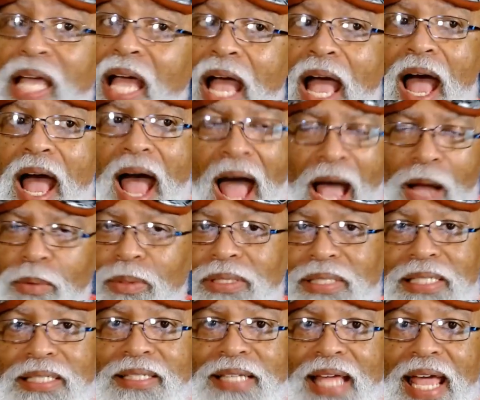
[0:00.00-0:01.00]
I was the
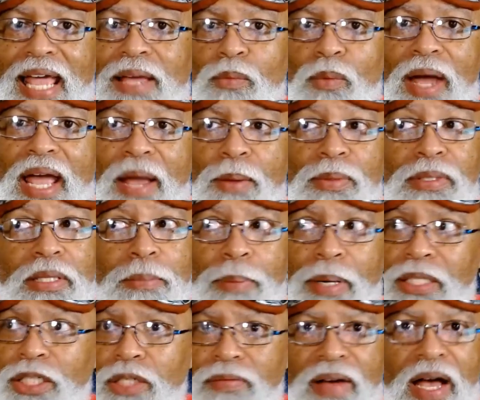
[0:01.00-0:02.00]
same way with a bunch of other